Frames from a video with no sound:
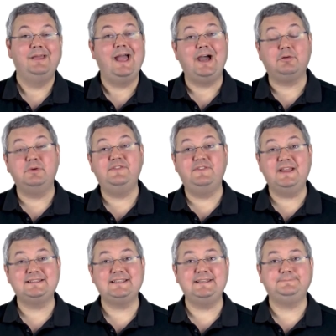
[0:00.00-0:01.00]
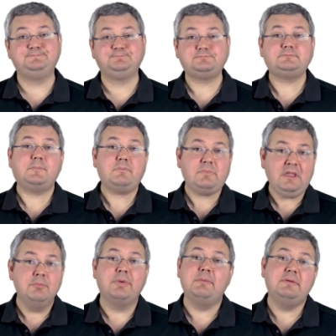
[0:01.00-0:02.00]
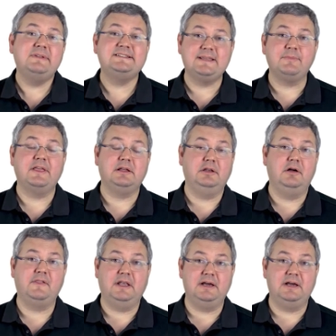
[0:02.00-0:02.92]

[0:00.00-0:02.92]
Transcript: How do we fix it? Probably something along the